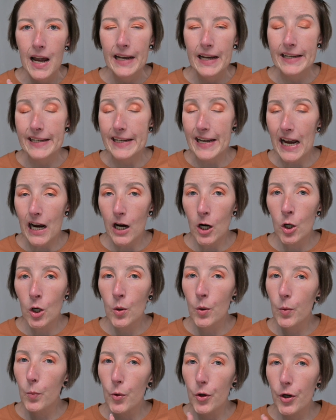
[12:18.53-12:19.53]

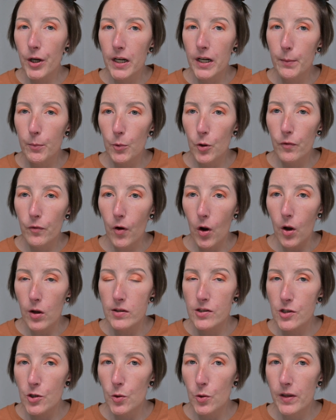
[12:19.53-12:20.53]
Now we're going to move on
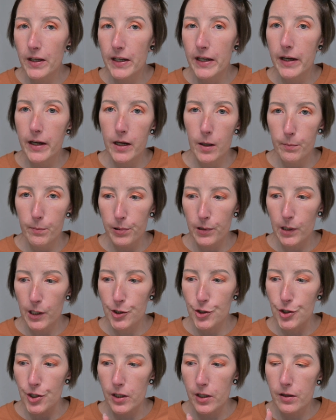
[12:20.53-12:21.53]
to the
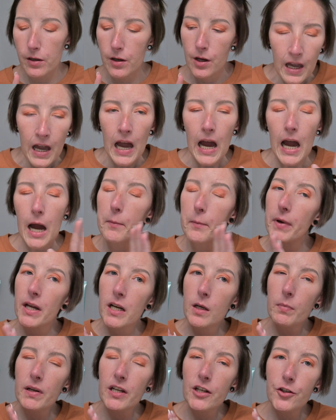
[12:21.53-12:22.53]
complexion. I'm going
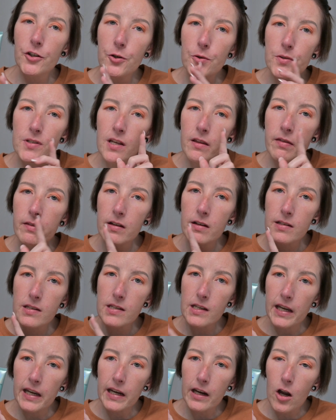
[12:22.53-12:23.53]
to be using this
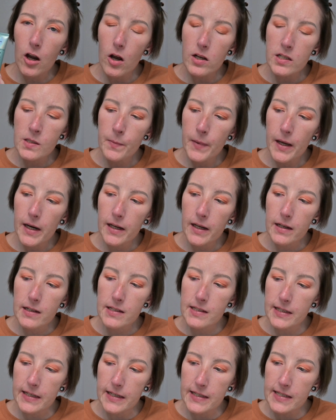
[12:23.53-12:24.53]
IT Cosmetics
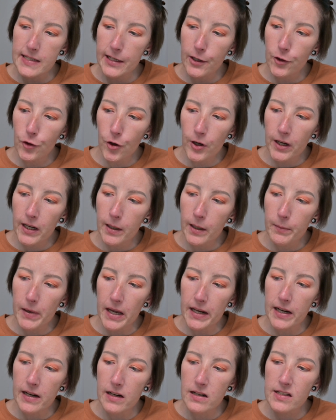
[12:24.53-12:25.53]
CC cream,
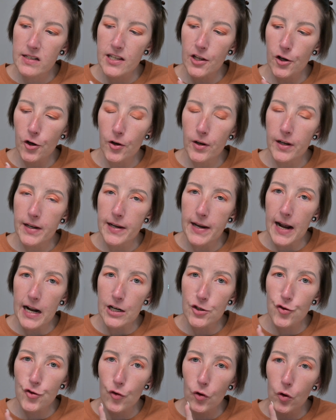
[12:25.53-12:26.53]
and it is their
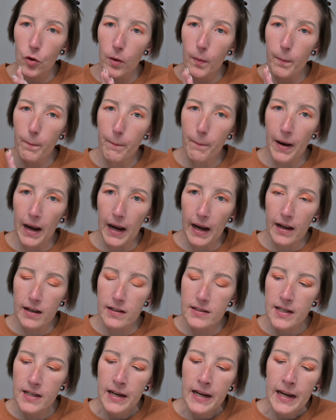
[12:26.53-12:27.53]
natural
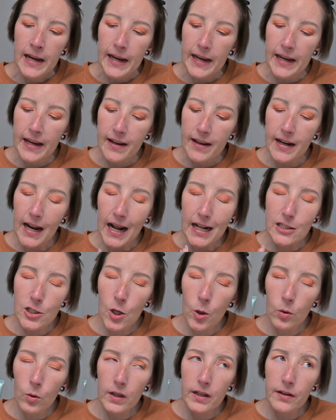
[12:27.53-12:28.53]
matte, and I
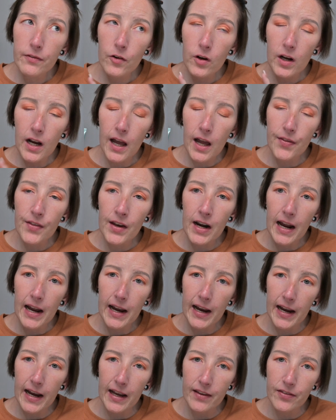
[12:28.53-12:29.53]
totally forgot that I
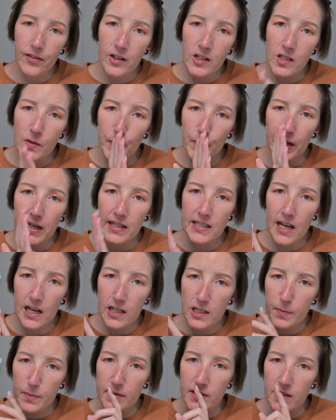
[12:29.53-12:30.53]
had this because I
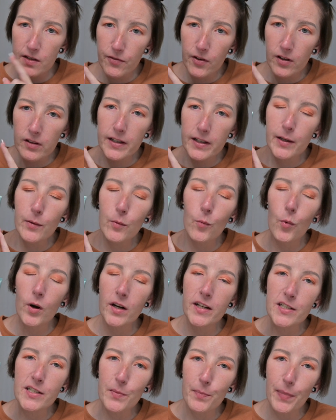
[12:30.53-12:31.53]
specifically
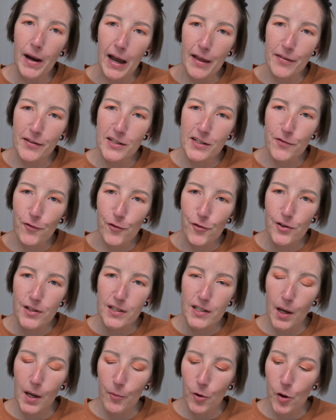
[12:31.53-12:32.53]
wanted to buy this for the
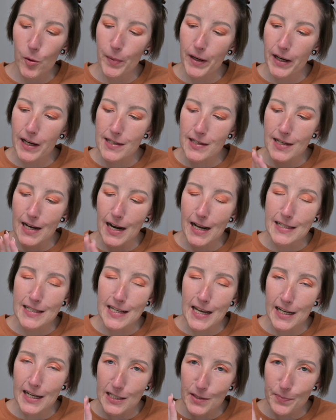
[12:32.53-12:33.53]
summer because it has
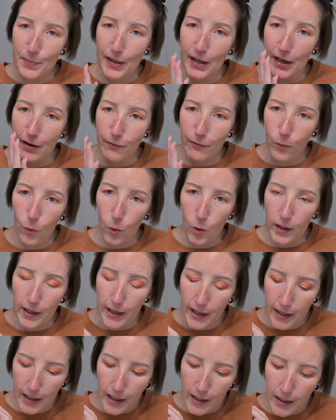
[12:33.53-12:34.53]
SPF 40
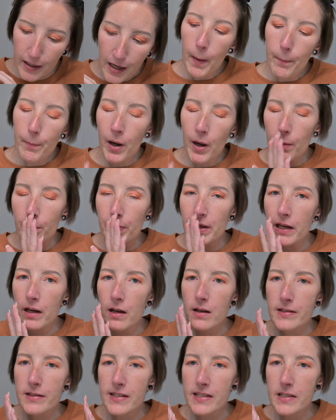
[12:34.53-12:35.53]
in it, but
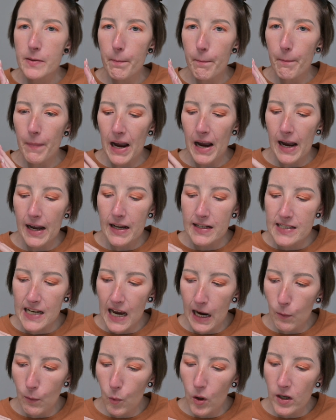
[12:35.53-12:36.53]
because it's matte
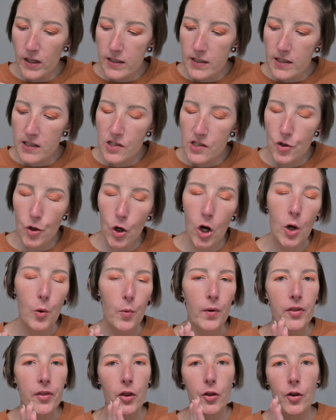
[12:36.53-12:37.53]
I wanted to start
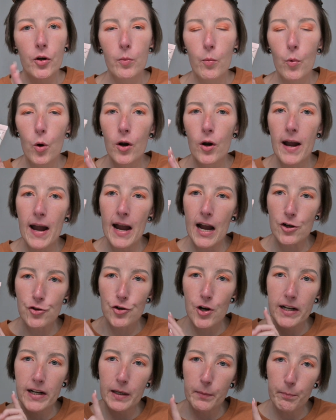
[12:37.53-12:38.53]
with a little more
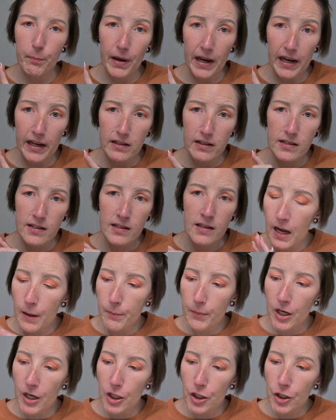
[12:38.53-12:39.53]
hydrating base.
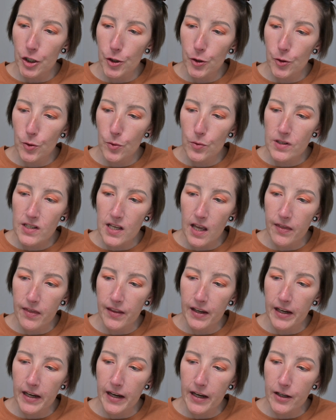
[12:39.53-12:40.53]
I'm going to use
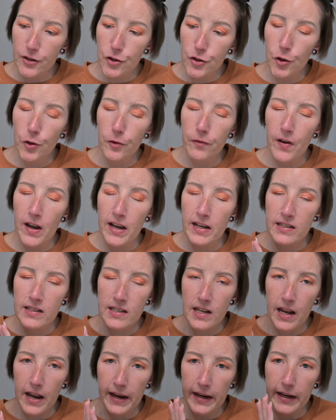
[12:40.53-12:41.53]
the Too Faced
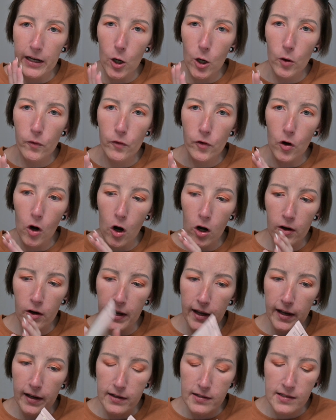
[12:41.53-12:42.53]

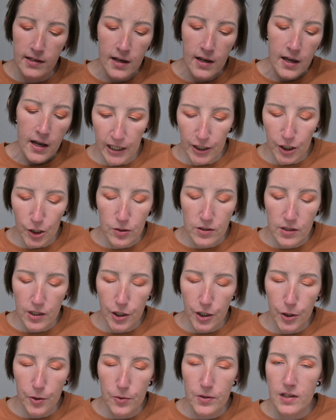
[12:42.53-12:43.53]
HangoverRX. I used to
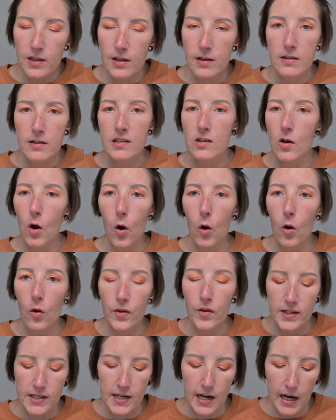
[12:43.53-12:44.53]
use this all
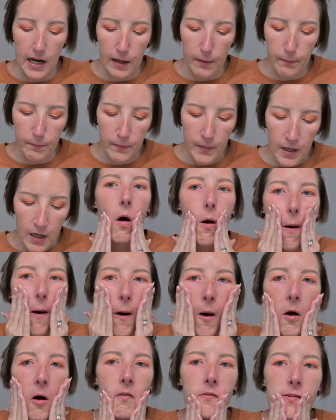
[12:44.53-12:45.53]
the time.
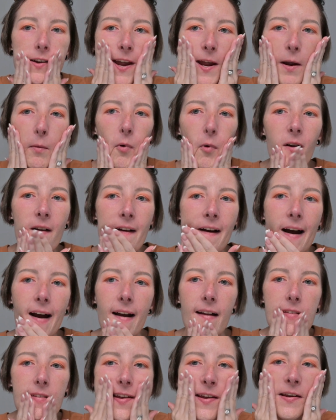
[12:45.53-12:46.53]
Off camera
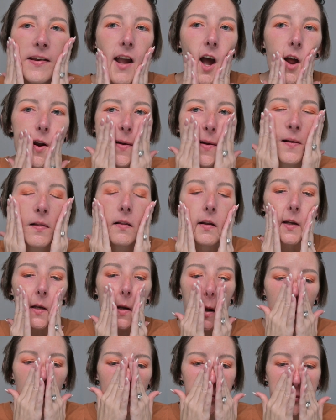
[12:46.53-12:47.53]
I did kind of clean
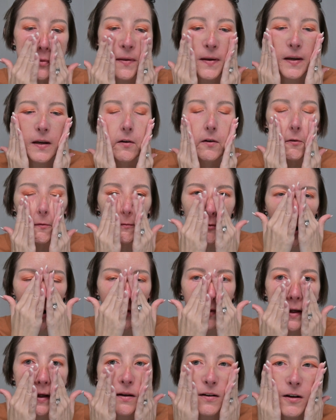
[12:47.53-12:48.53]
up the
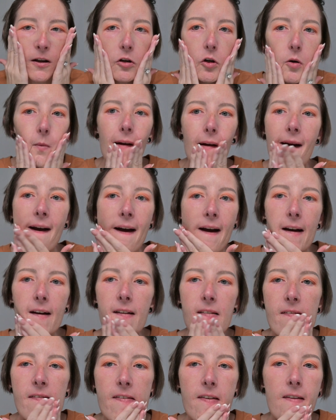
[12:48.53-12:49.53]
fallout under my
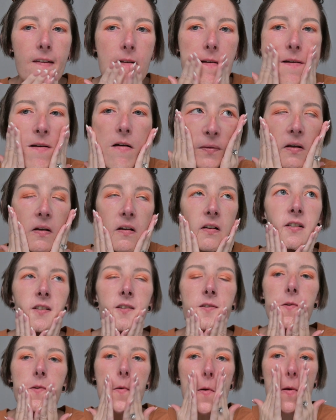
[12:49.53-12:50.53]
eyes.
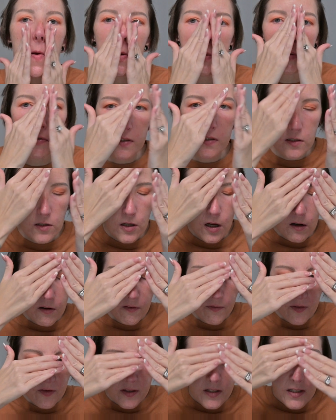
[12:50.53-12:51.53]
This
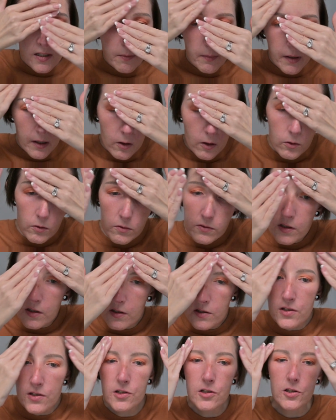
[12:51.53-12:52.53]
stuff smells
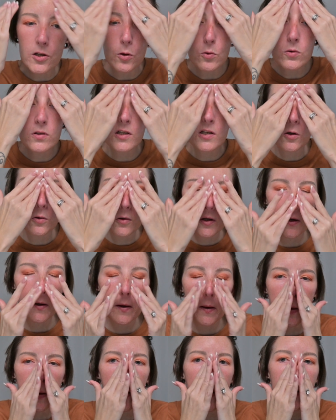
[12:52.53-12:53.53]
so
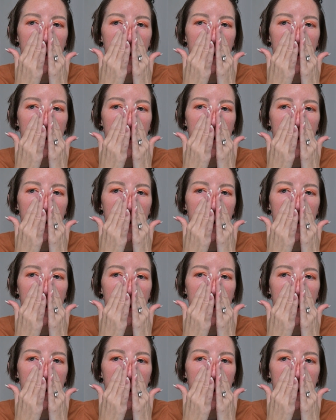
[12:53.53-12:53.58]
good.